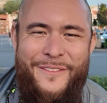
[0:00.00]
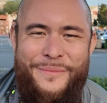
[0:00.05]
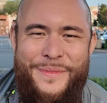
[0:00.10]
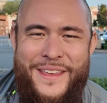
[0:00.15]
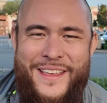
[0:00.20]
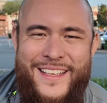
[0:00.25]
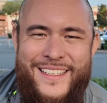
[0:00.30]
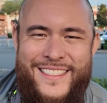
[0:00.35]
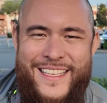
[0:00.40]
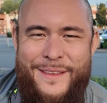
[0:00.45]

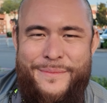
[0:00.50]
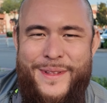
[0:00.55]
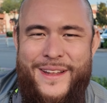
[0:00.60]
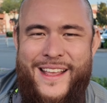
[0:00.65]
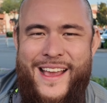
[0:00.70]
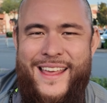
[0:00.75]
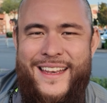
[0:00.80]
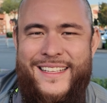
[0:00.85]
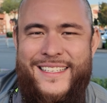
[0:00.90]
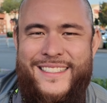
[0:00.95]
because they've
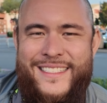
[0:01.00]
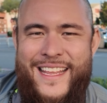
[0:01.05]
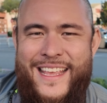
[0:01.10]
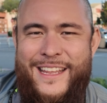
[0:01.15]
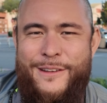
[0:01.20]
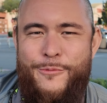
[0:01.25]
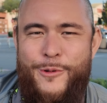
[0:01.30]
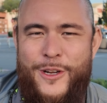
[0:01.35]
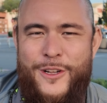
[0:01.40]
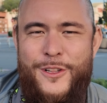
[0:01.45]
been kind of
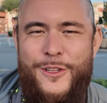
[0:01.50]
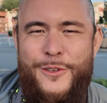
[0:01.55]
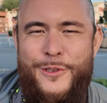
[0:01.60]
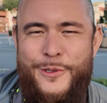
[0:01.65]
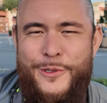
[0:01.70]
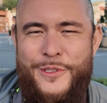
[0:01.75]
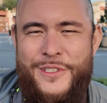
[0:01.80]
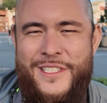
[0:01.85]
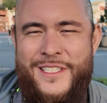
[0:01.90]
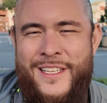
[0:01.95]
staying
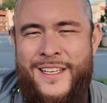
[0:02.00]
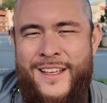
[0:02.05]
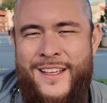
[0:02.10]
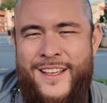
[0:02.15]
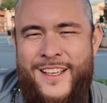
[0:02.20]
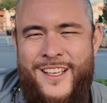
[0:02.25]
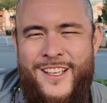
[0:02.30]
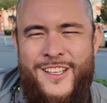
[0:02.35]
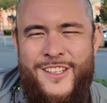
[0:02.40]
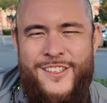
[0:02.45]
reclused.
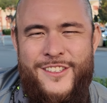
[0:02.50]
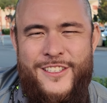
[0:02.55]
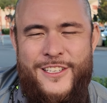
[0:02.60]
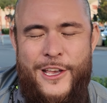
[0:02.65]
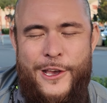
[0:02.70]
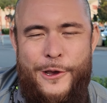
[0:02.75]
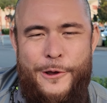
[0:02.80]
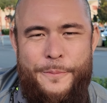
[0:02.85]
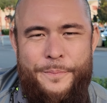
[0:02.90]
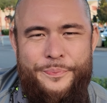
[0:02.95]

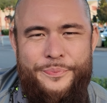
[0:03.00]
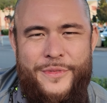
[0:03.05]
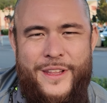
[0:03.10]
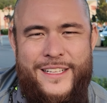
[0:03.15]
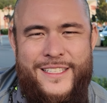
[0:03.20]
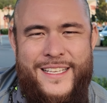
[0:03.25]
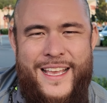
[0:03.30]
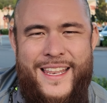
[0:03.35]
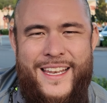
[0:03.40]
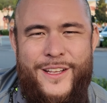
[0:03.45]
So
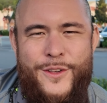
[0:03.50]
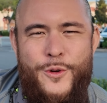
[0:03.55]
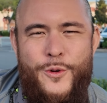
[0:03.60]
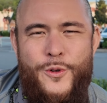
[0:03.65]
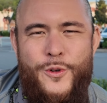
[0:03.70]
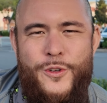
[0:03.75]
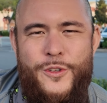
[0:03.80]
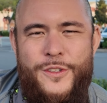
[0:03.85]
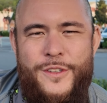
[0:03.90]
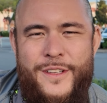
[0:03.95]
it's kind of
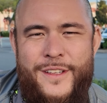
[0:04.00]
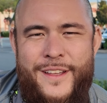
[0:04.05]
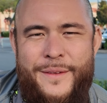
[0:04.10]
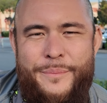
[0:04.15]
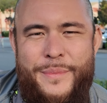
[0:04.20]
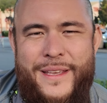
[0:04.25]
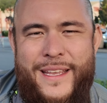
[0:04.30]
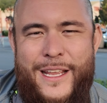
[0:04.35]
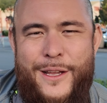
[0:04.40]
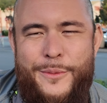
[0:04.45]
cool
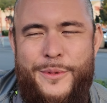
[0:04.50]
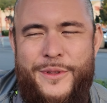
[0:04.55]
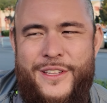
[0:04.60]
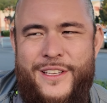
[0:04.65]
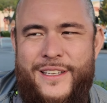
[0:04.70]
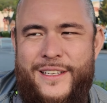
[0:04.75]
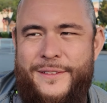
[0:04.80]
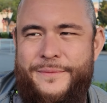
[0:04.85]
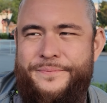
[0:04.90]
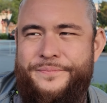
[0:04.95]
being able
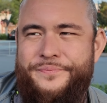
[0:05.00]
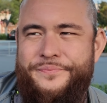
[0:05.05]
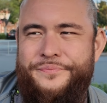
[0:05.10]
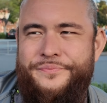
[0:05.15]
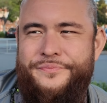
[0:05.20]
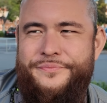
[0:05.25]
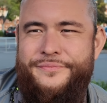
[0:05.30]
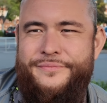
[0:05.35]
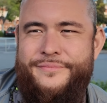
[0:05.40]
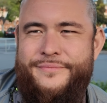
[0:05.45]
to
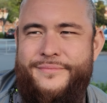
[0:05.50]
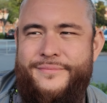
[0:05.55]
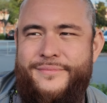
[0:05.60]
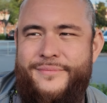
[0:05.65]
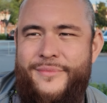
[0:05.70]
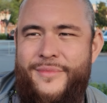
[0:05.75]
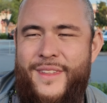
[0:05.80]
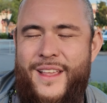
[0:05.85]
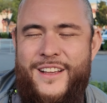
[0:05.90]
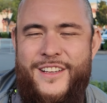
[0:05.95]

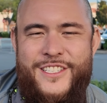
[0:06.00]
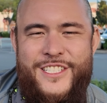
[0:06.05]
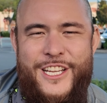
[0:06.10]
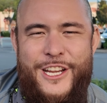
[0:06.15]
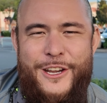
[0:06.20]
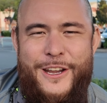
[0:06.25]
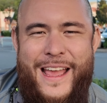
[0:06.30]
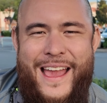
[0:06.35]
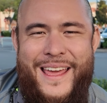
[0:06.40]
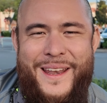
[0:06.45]

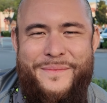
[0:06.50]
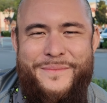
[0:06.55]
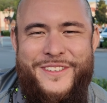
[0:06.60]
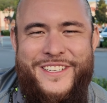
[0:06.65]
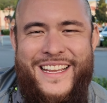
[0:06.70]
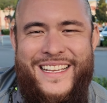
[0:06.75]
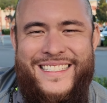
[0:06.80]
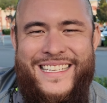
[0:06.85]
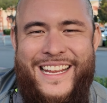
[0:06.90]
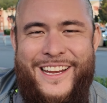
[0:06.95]
share Adam
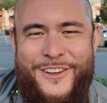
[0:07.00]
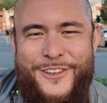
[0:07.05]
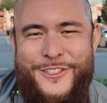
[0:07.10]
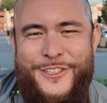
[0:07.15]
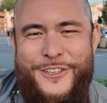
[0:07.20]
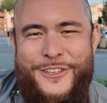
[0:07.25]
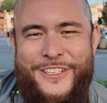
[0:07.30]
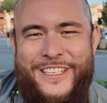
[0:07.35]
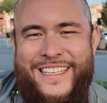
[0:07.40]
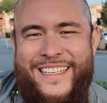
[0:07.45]
J's hair
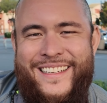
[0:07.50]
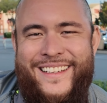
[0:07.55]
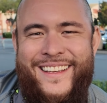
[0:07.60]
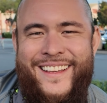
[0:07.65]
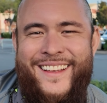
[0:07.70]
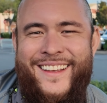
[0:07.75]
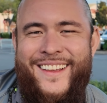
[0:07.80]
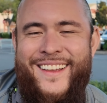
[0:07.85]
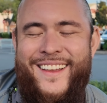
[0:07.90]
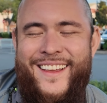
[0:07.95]
journey
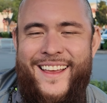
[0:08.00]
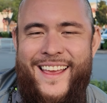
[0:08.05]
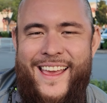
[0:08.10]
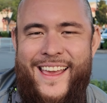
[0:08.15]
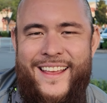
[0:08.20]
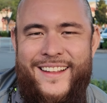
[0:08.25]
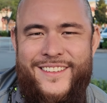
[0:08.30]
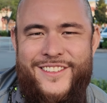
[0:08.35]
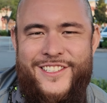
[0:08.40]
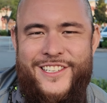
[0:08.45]

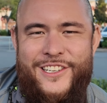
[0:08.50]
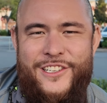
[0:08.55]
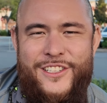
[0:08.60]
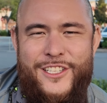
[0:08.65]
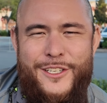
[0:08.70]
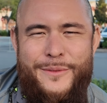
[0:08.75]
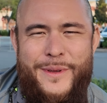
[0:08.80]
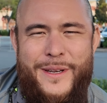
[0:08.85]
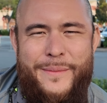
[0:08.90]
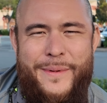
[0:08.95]
and share a
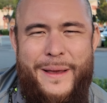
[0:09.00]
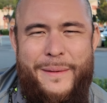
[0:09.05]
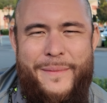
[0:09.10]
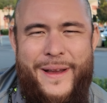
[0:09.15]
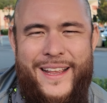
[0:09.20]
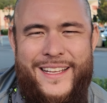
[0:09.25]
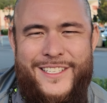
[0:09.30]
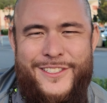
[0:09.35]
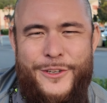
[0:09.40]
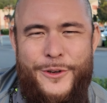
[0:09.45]
little bit about
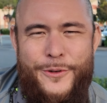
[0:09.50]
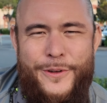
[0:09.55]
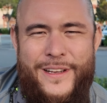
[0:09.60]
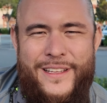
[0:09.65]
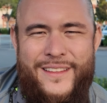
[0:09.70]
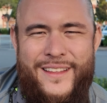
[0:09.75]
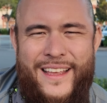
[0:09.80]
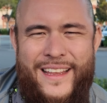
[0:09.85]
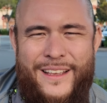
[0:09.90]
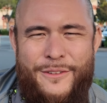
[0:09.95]
my
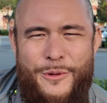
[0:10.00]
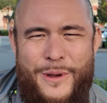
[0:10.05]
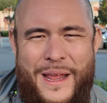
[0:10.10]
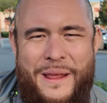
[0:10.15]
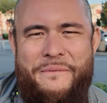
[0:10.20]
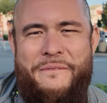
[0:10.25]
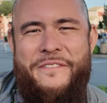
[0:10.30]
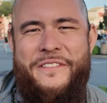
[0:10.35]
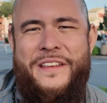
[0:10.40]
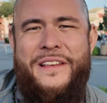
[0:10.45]
story and like what
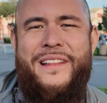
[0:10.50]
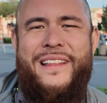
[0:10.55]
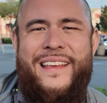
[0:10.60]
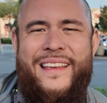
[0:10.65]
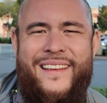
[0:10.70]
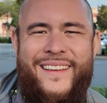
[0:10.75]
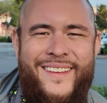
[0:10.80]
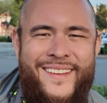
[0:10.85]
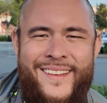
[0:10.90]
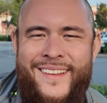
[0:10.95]
I'm
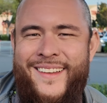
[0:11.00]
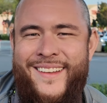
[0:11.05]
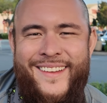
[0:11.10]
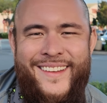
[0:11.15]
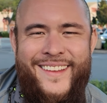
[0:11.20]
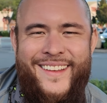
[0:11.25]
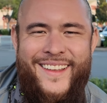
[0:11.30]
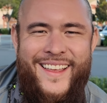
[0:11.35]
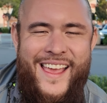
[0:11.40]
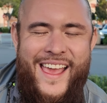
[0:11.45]
feeling,
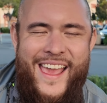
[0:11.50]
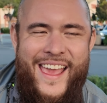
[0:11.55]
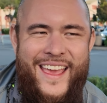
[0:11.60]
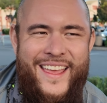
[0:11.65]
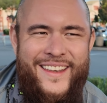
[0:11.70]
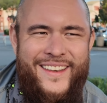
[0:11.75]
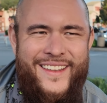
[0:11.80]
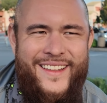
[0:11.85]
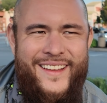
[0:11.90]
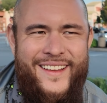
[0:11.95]

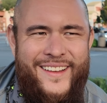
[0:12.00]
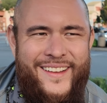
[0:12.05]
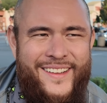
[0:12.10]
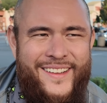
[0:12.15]
and